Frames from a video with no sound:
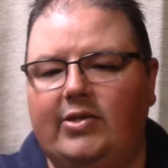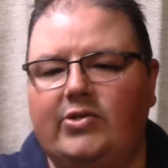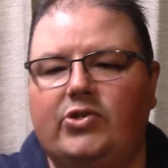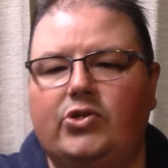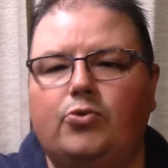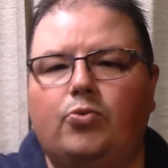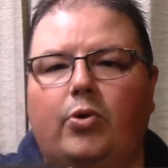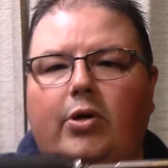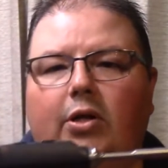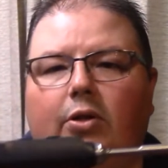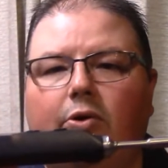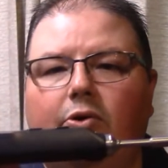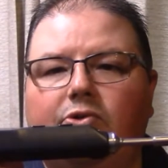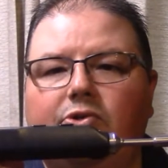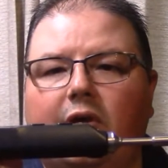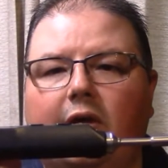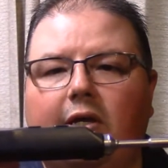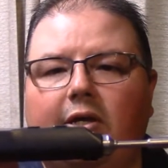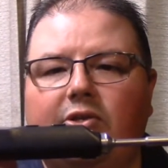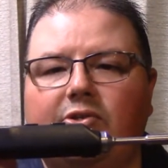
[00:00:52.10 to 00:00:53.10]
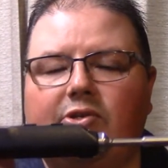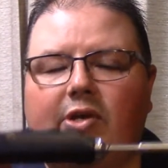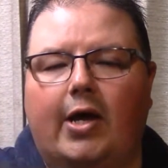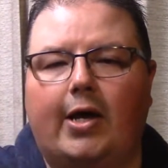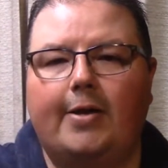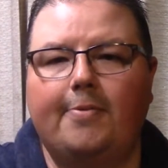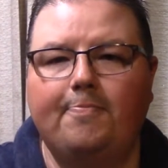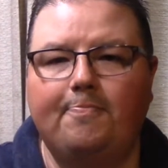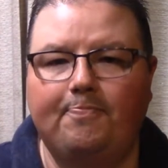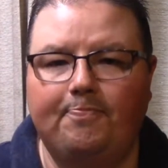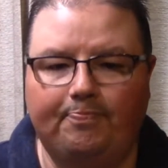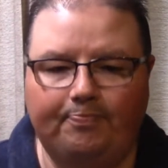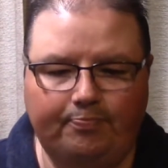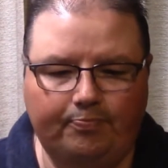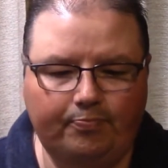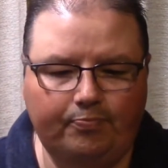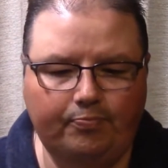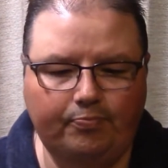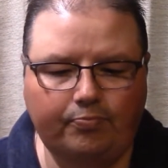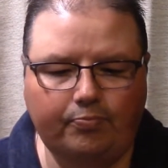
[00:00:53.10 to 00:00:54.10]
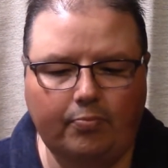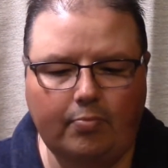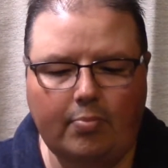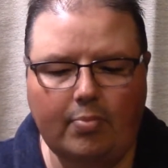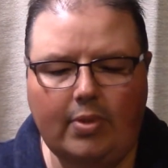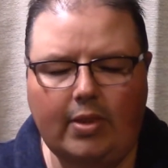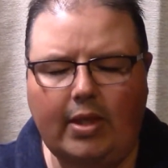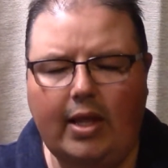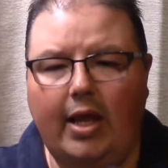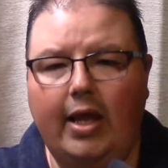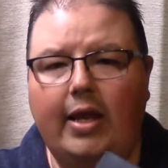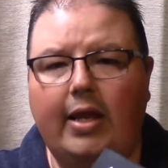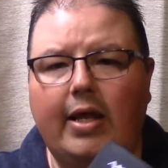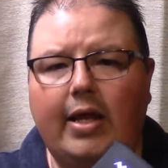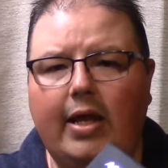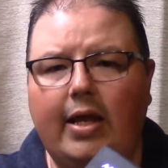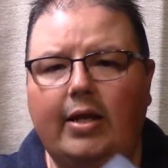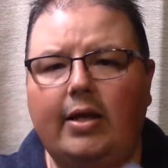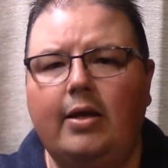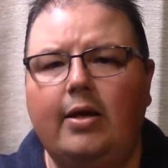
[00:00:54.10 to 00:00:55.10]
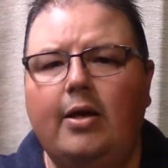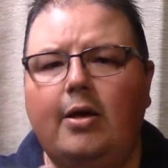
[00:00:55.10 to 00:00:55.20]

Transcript: this is what it looks like inside. And then